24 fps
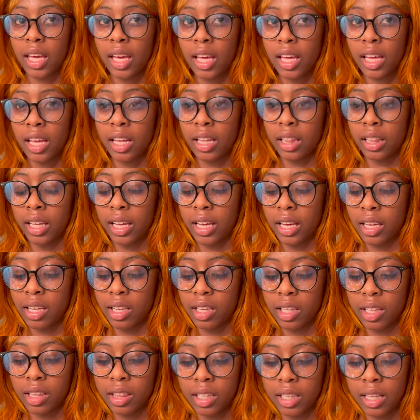And like
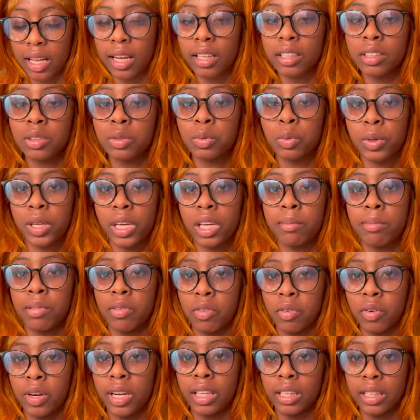the last week
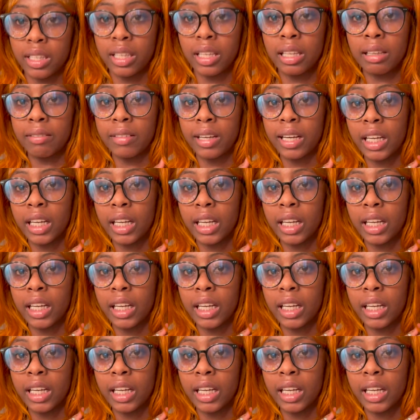before I leave,